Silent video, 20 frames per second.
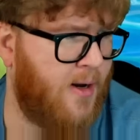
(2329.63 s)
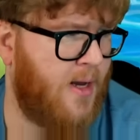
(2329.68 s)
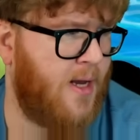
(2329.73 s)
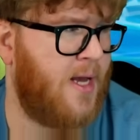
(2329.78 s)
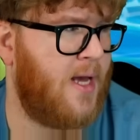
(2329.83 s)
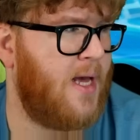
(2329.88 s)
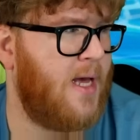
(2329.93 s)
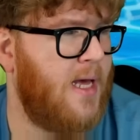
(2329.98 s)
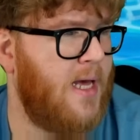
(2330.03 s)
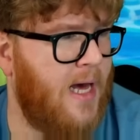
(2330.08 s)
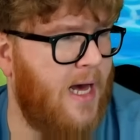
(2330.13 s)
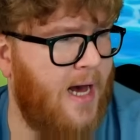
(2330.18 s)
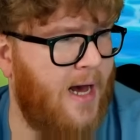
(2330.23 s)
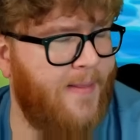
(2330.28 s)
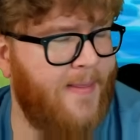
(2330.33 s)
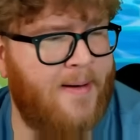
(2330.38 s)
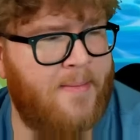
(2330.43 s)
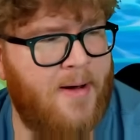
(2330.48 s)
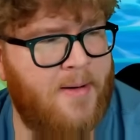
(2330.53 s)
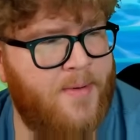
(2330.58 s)
that
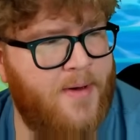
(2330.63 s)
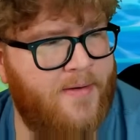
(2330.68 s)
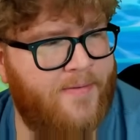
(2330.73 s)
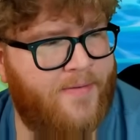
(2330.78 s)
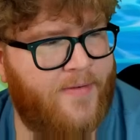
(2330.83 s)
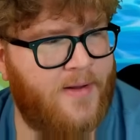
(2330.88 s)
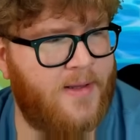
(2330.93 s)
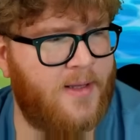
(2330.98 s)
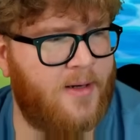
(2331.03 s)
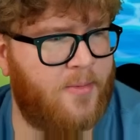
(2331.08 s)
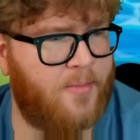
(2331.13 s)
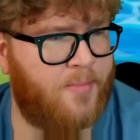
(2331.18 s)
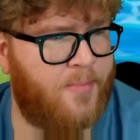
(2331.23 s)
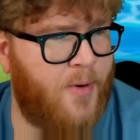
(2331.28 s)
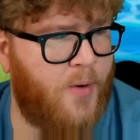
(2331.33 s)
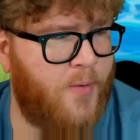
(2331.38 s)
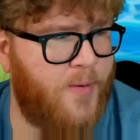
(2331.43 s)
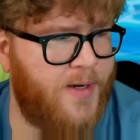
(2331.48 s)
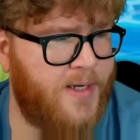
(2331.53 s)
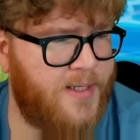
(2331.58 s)
might be a fun little
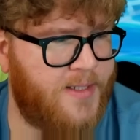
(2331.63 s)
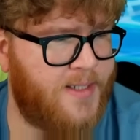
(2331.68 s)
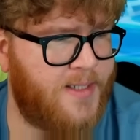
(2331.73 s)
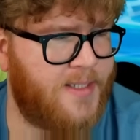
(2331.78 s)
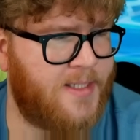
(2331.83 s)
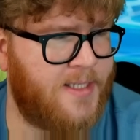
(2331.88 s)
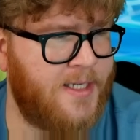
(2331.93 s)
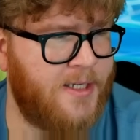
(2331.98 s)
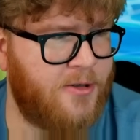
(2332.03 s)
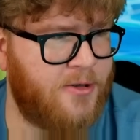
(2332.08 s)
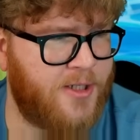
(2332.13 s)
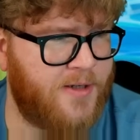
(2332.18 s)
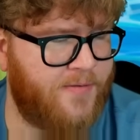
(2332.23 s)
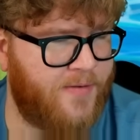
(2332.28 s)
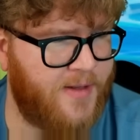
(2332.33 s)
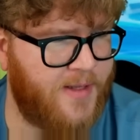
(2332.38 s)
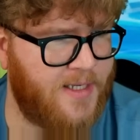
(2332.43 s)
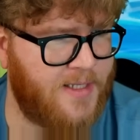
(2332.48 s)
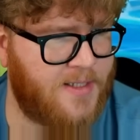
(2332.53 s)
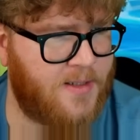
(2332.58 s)
bonus synergy for
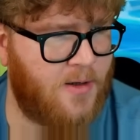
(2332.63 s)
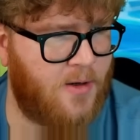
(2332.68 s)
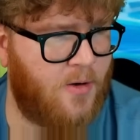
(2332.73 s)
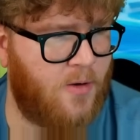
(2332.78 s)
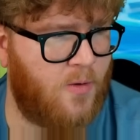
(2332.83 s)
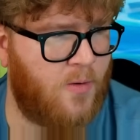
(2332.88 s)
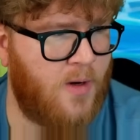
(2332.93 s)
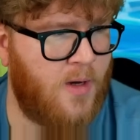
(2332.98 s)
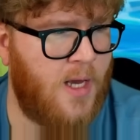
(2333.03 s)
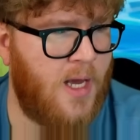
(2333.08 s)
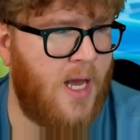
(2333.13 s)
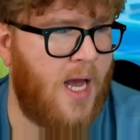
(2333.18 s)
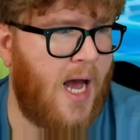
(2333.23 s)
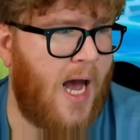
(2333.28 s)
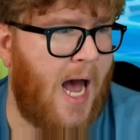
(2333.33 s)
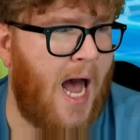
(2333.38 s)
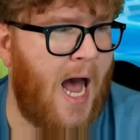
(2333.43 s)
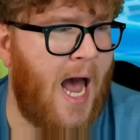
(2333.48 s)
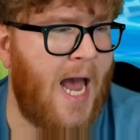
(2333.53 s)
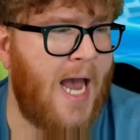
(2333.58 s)
this. So
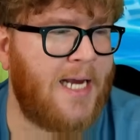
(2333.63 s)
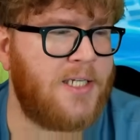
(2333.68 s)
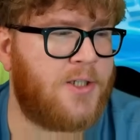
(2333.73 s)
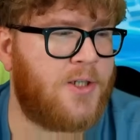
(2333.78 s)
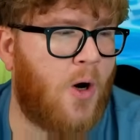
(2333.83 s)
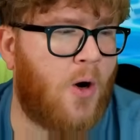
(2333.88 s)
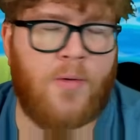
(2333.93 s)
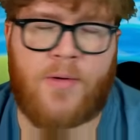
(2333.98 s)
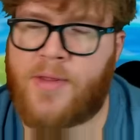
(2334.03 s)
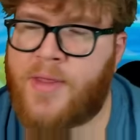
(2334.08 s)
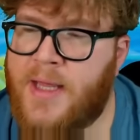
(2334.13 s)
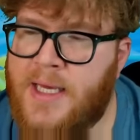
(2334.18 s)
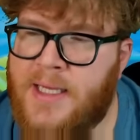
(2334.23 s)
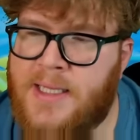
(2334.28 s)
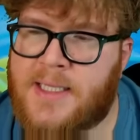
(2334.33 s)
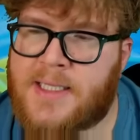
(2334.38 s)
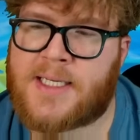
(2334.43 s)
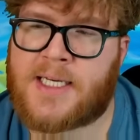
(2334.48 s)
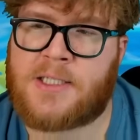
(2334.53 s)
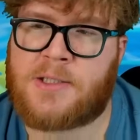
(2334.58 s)
I don't think this
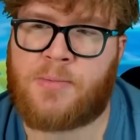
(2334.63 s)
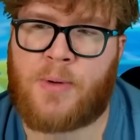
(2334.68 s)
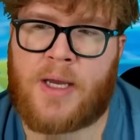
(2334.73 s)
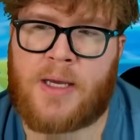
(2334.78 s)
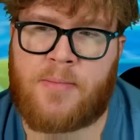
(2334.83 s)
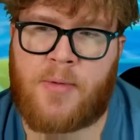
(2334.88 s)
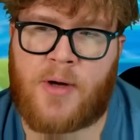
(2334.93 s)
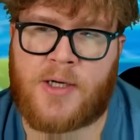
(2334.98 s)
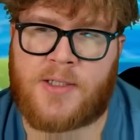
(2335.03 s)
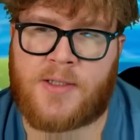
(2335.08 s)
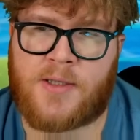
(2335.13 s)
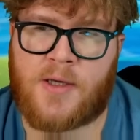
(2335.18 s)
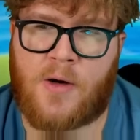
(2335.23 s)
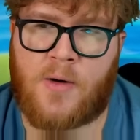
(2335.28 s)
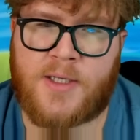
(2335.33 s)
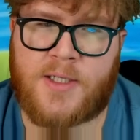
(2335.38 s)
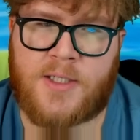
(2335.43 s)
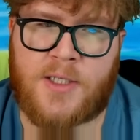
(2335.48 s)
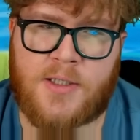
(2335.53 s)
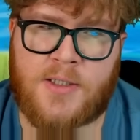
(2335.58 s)
gets played much, though. It's
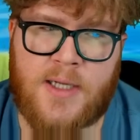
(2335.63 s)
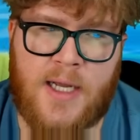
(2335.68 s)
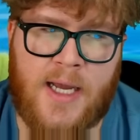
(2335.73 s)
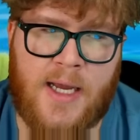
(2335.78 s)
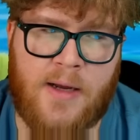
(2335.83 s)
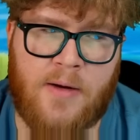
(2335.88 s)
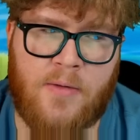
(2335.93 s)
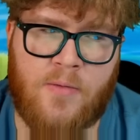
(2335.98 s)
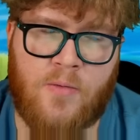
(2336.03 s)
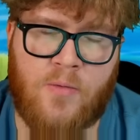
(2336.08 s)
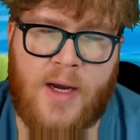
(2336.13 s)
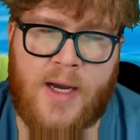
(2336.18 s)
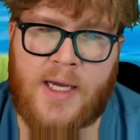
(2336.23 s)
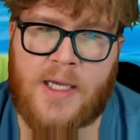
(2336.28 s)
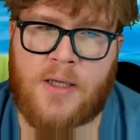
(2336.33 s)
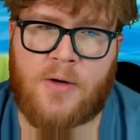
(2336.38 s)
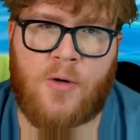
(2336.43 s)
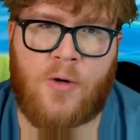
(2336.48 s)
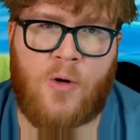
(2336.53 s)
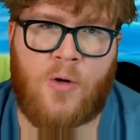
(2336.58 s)
just a
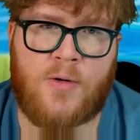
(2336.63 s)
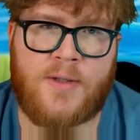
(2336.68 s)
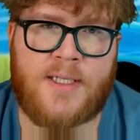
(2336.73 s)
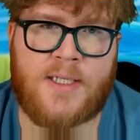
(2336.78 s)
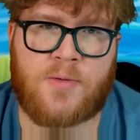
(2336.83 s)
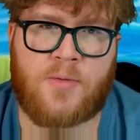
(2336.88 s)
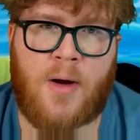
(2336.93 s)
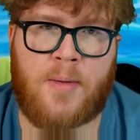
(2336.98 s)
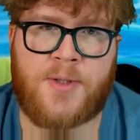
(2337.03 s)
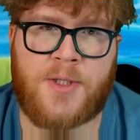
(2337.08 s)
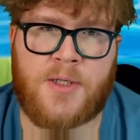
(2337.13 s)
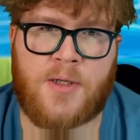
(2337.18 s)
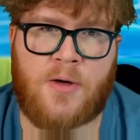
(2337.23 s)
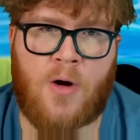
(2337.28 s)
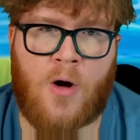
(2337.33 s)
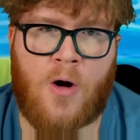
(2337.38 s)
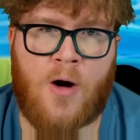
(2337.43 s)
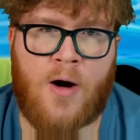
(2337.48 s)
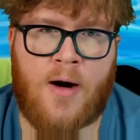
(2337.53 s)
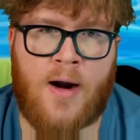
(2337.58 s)
regular old disruption
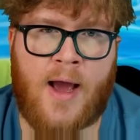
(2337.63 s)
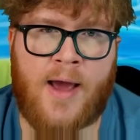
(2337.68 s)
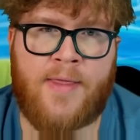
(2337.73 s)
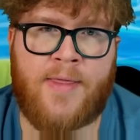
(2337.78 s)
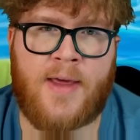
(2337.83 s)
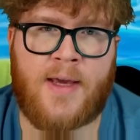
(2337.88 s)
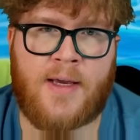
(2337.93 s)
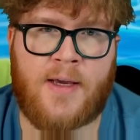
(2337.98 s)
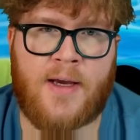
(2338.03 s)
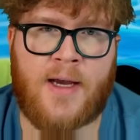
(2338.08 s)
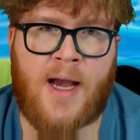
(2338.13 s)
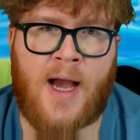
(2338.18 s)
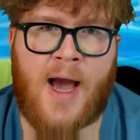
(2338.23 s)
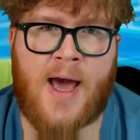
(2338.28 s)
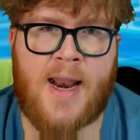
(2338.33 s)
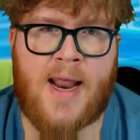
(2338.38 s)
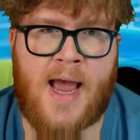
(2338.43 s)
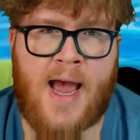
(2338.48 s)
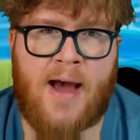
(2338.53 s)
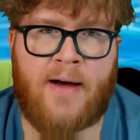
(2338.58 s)
card. I think you
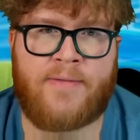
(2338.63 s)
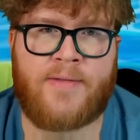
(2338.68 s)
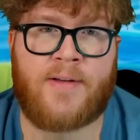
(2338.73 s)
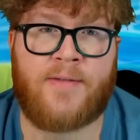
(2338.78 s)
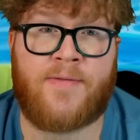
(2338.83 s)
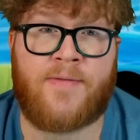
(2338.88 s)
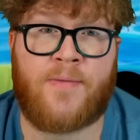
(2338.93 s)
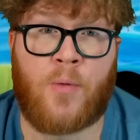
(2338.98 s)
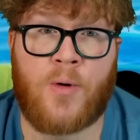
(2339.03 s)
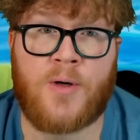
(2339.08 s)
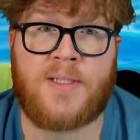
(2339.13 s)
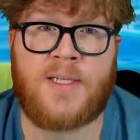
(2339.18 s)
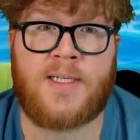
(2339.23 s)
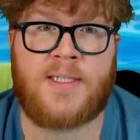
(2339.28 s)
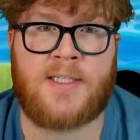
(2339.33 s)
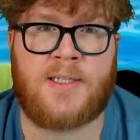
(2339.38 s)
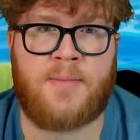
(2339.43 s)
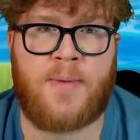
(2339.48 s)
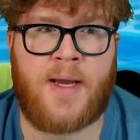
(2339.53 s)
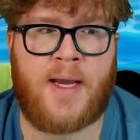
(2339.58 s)
kind of have to force
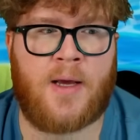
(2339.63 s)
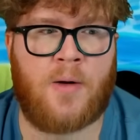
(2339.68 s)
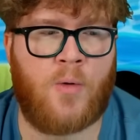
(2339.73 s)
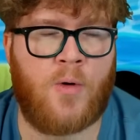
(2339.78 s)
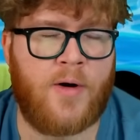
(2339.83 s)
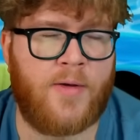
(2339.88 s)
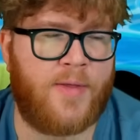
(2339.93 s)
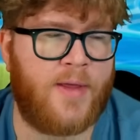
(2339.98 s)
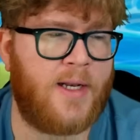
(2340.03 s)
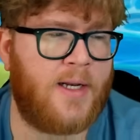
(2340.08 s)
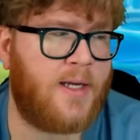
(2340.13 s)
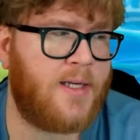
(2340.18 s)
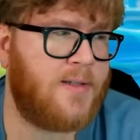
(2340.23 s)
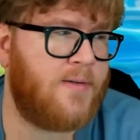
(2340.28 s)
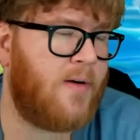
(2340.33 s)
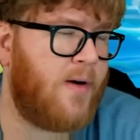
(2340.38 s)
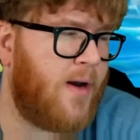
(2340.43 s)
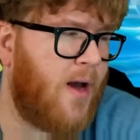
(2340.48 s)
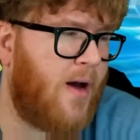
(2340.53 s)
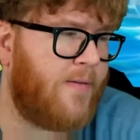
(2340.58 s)
it to make it worth it, because
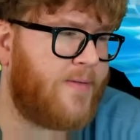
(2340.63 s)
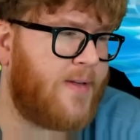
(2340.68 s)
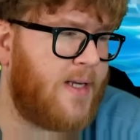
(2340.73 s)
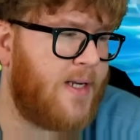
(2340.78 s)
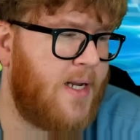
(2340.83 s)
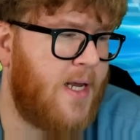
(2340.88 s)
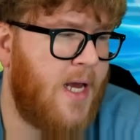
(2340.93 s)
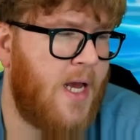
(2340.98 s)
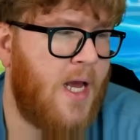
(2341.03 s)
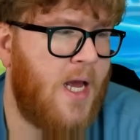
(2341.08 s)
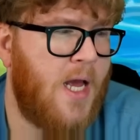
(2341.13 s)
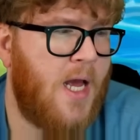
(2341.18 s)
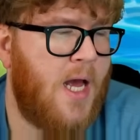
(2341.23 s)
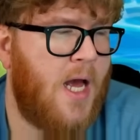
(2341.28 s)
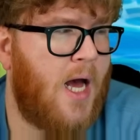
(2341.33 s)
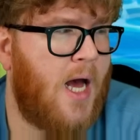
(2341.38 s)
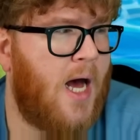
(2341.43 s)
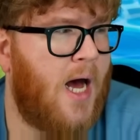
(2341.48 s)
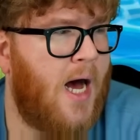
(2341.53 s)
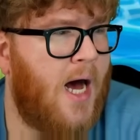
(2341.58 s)
very often
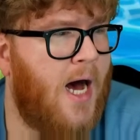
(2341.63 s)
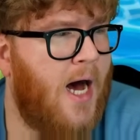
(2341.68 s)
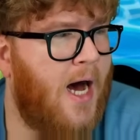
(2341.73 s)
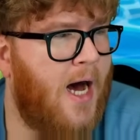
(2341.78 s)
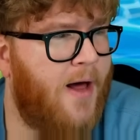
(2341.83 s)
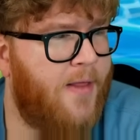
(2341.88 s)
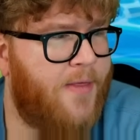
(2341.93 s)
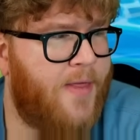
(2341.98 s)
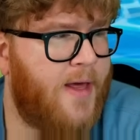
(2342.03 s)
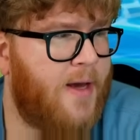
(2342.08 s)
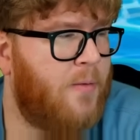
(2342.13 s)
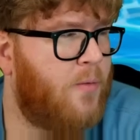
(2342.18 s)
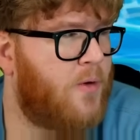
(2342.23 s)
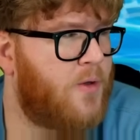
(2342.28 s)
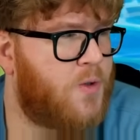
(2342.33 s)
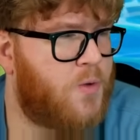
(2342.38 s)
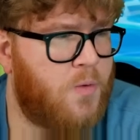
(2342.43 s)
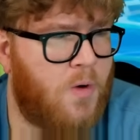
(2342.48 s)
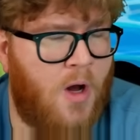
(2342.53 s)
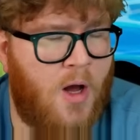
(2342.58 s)
they
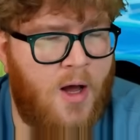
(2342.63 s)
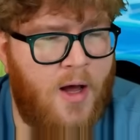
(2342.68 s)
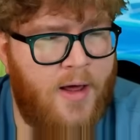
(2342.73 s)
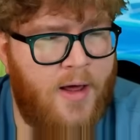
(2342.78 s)
will draw a